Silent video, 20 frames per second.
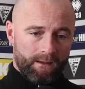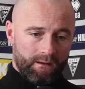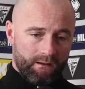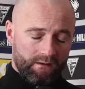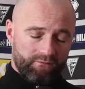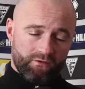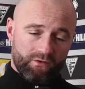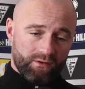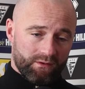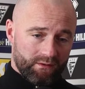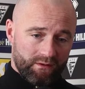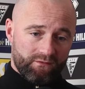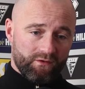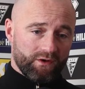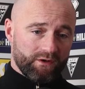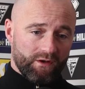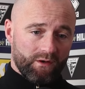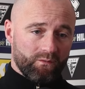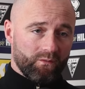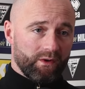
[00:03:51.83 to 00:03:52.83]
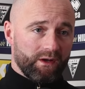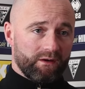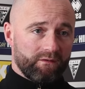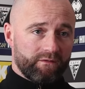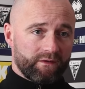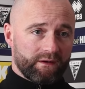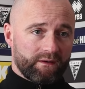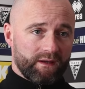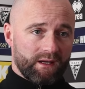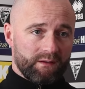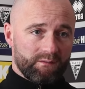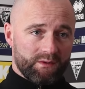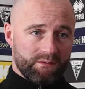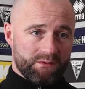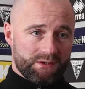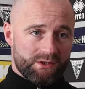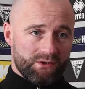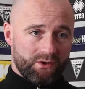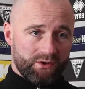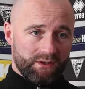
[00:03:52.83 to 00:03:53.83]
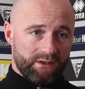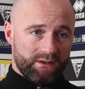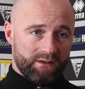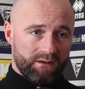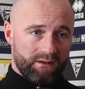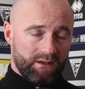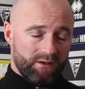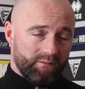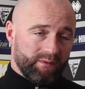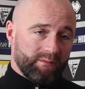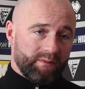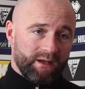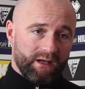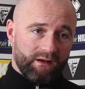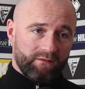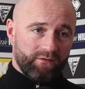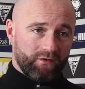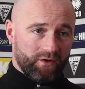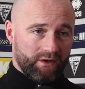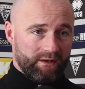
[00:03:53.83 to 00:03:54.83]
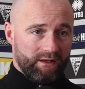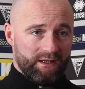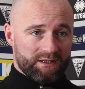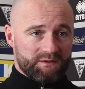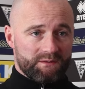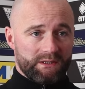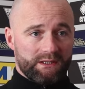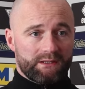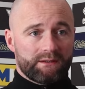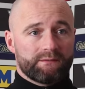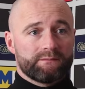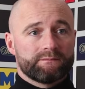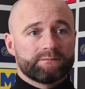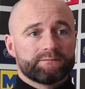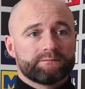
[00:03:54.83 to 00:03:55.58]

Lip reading: I thought he'd done well for the time he was on, and he'll be better for it next week.